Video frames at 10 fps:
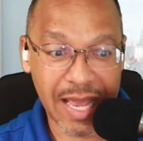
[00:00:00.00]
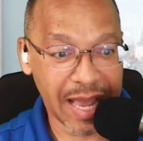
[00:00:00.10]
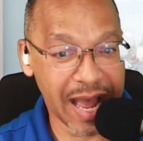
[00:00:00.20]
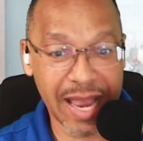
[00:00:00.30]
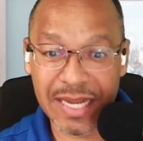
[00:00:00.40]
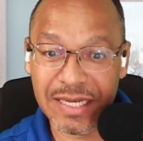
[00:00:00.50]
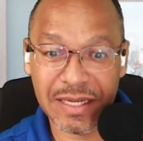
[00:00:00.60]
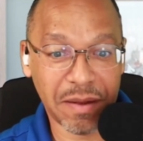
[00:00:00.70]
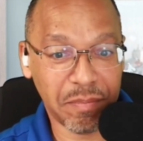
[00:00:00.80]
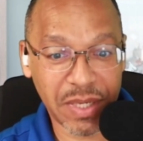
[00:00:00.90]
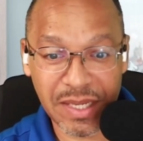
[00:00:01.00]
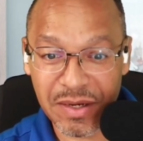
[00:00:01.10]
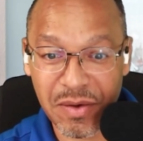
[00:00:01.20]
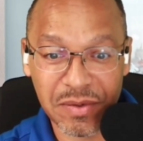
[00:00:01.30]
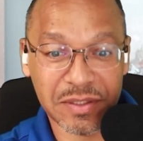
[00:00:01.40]
I ended up being
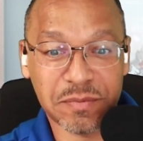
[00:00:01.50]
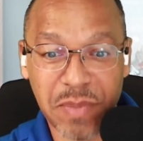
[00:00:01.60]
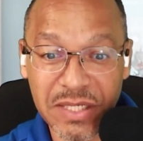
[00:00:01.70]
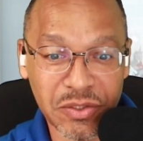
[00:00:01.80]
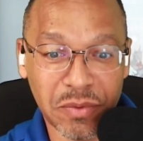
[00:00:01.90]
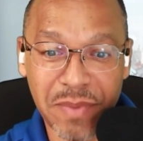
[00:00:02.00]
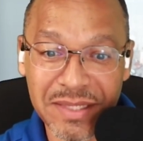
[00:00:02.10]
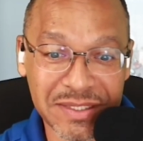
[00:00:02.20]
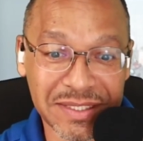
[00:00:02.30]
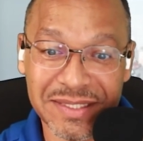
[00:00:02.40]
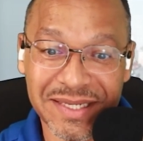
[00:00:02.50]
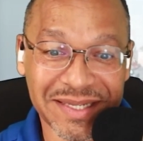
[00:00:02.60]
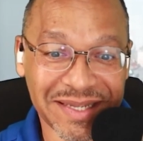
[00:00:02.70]
on the special mention